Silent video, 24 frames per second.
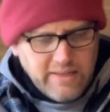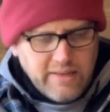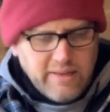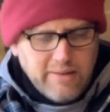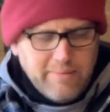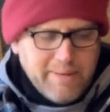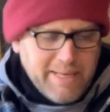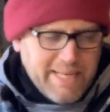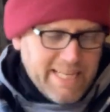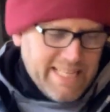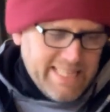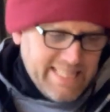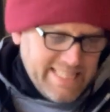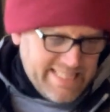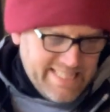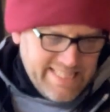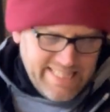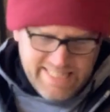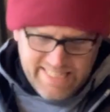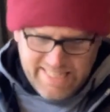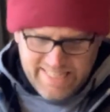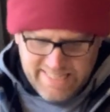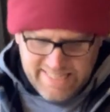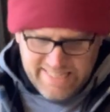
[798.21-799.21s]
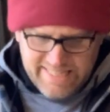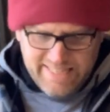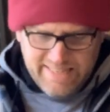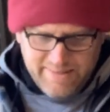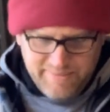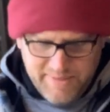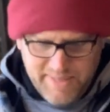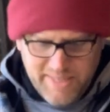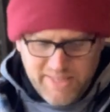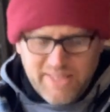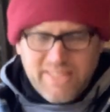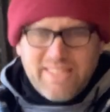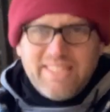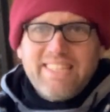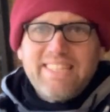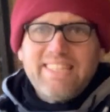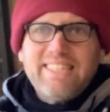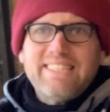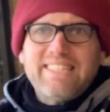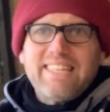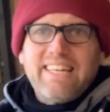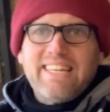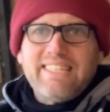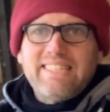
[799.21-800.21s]
Oh my god, this thing, I mean, you can see
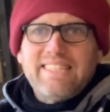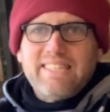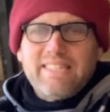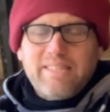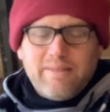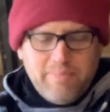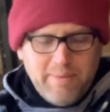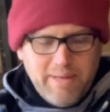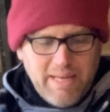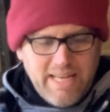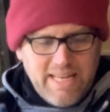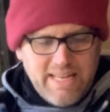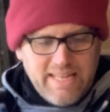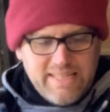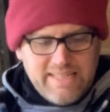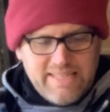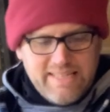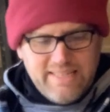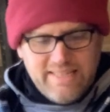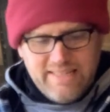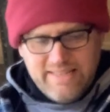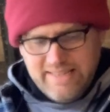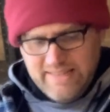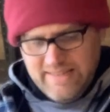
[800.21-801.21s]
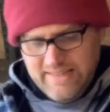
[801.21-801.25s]
the size of this box.